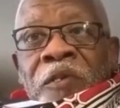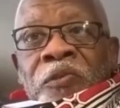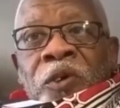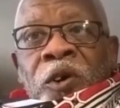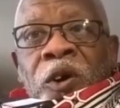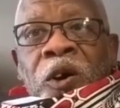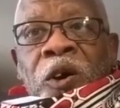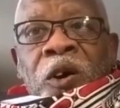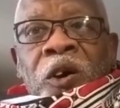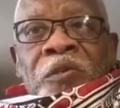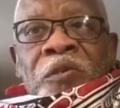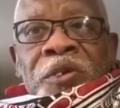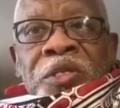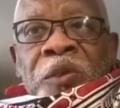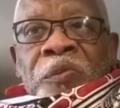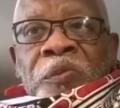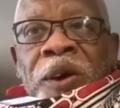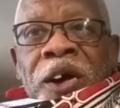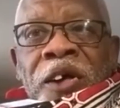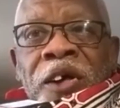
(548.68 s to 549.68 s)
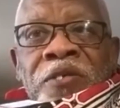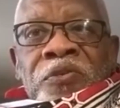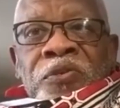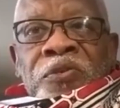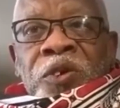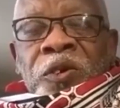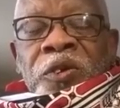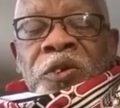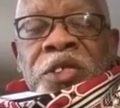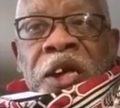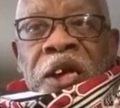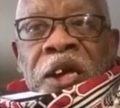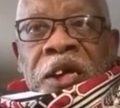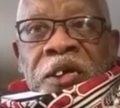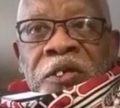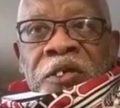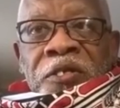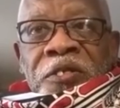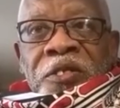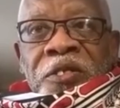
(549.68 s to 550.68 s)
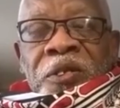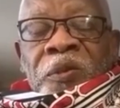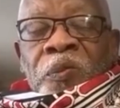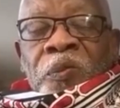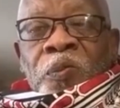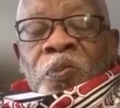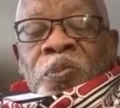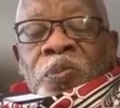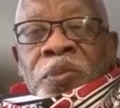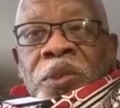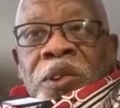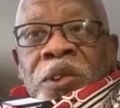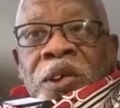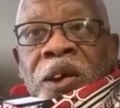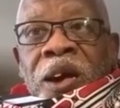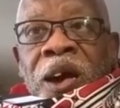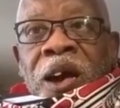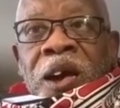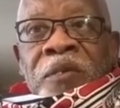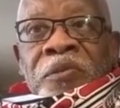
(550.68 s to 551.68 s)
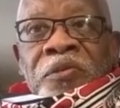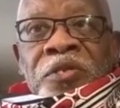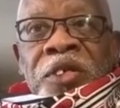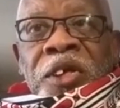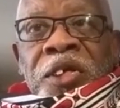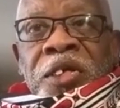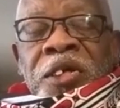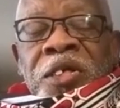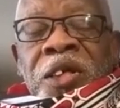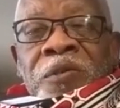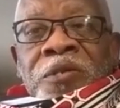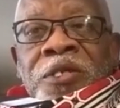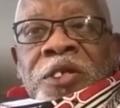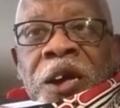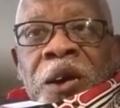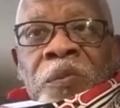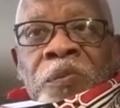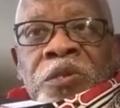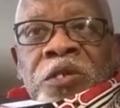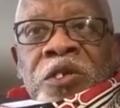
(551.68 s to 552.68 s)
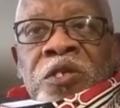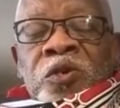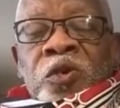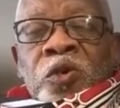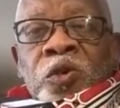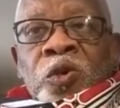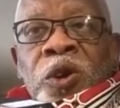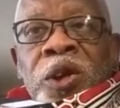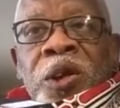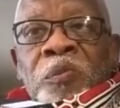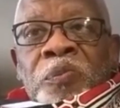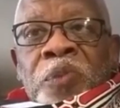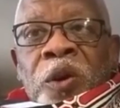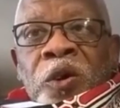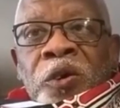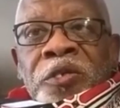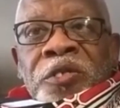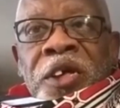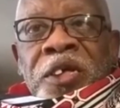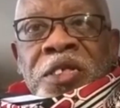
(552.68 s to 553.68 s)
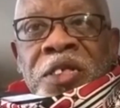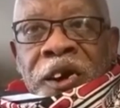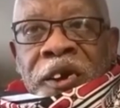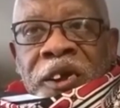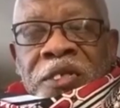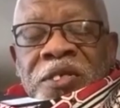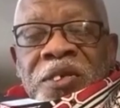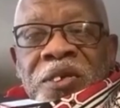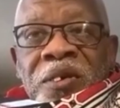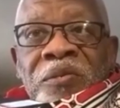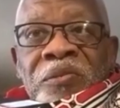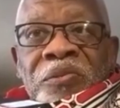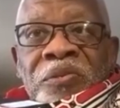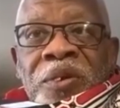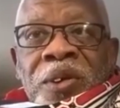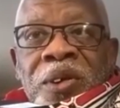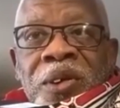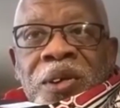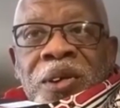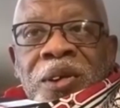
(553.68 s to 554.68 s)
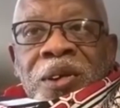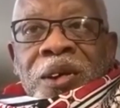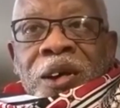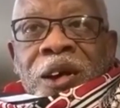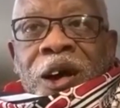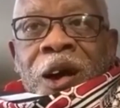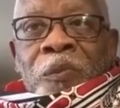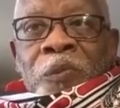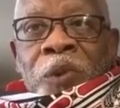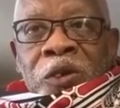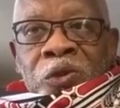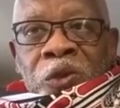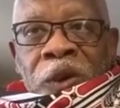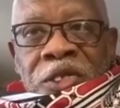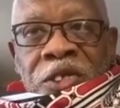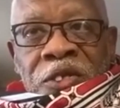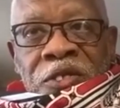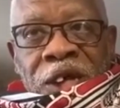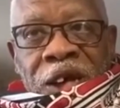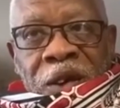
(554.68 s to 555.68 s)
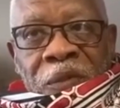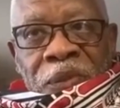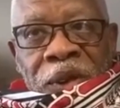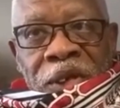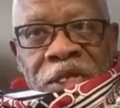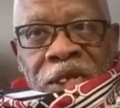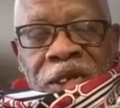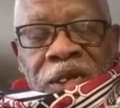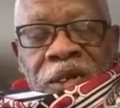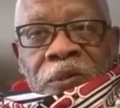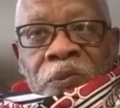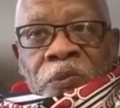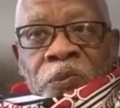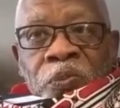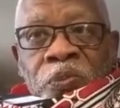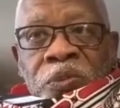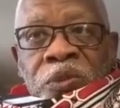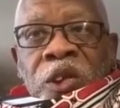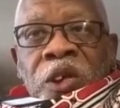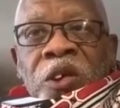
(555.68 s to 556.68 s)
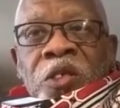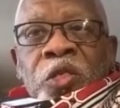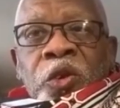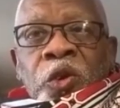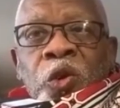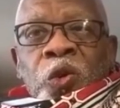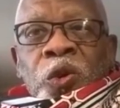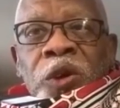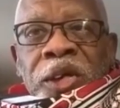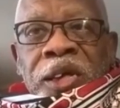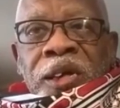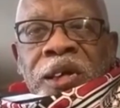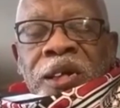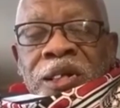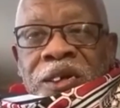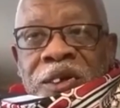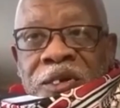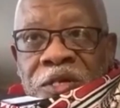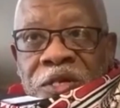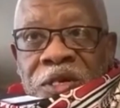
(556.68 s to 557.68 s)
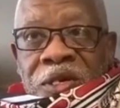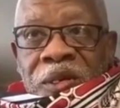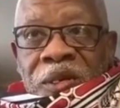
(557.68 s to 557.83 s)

therefore, over the past few days, I have seen an attempt to impose a narrative about what is happening through English,